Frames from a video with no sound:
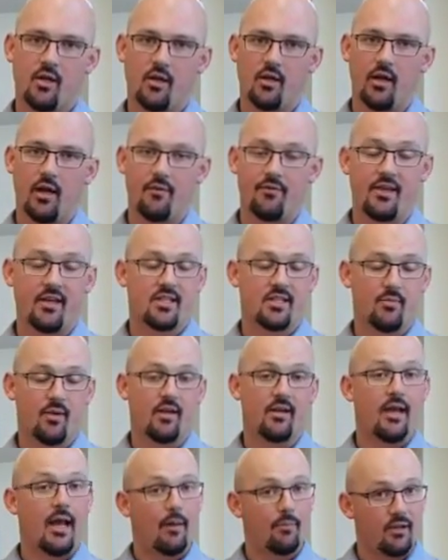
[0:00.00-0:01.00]
If they submit
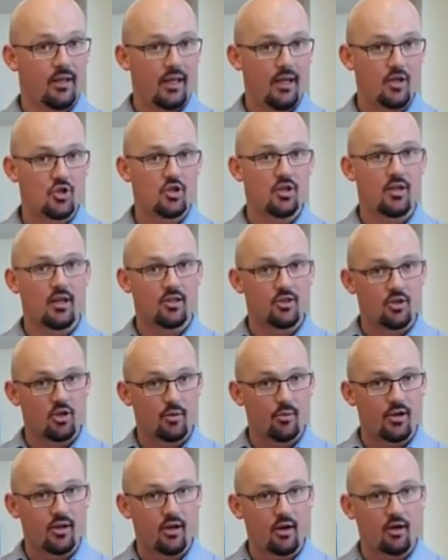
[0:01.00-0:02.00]
an application, they get the
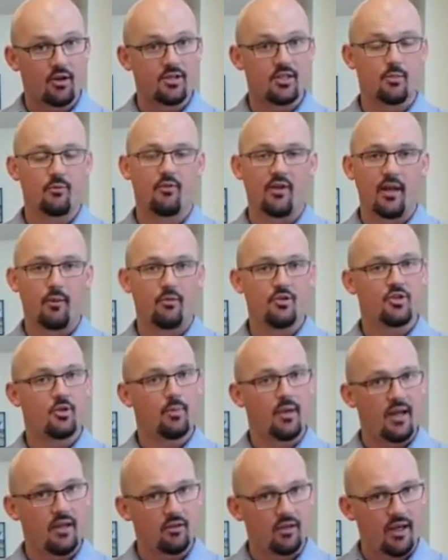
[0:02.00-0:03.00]
Derby car. Some families will
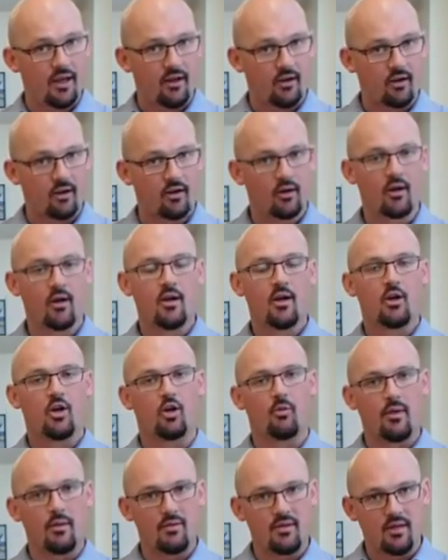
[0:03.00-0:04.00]
pay later or
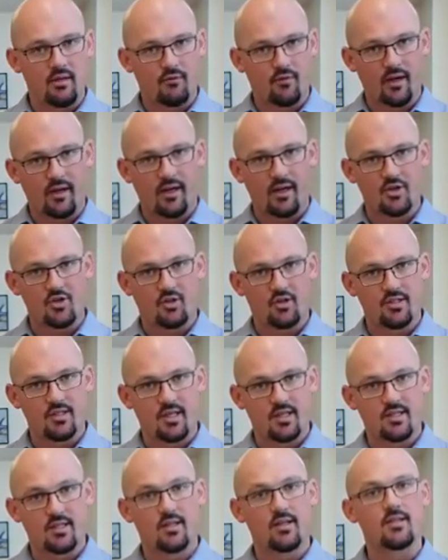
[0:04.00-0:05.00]
maybe need financial
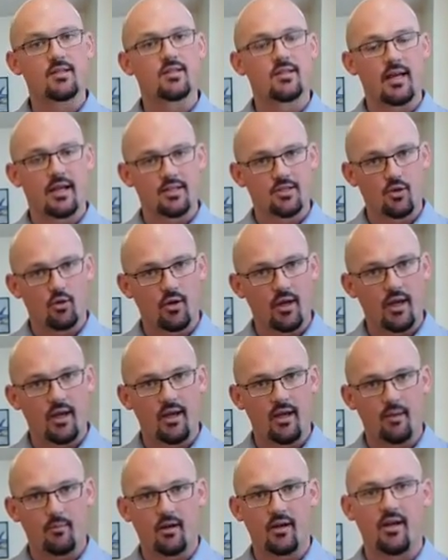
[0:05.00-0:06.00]
assistance. That's
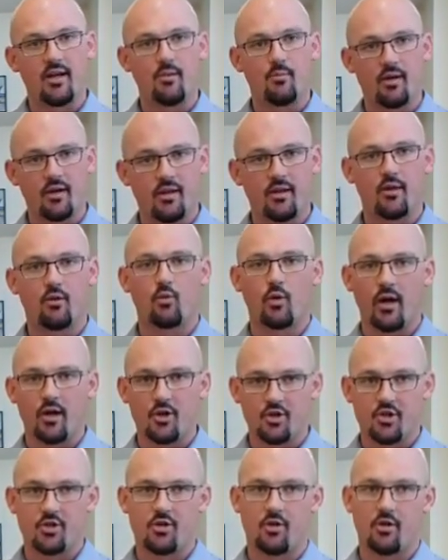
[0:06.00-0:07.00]
okay, but anybody that
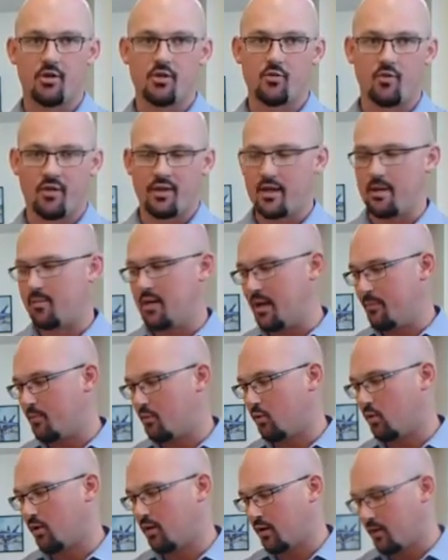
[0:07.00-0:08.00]
registers with that
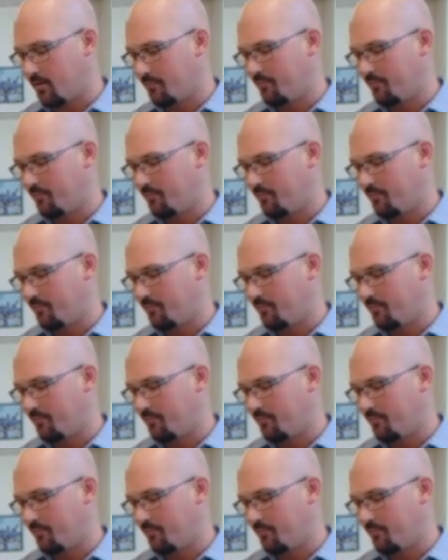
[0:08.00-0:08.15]
paperwork